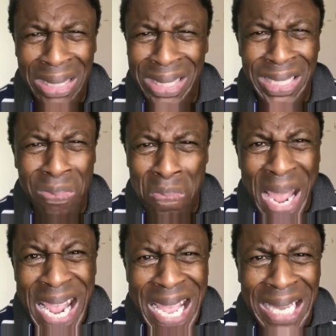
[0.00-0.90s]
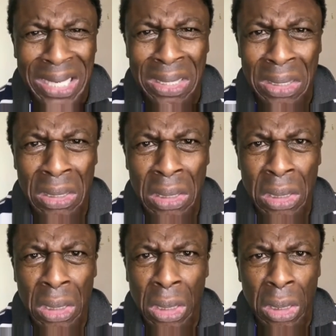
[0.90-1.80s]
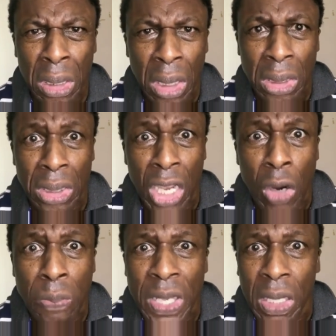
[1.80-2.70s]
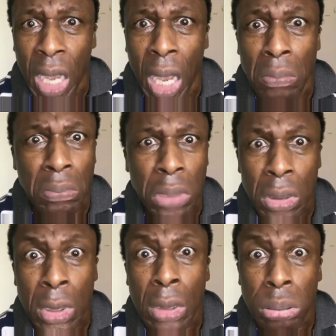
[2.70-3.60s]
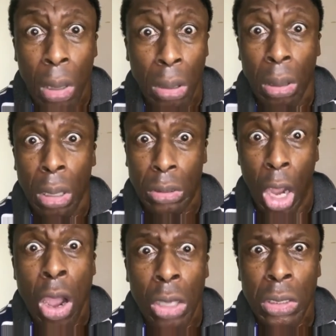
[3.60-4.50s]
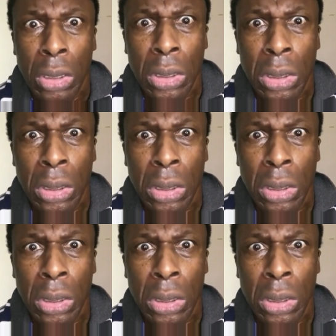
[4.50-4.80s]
And this man has now become a god.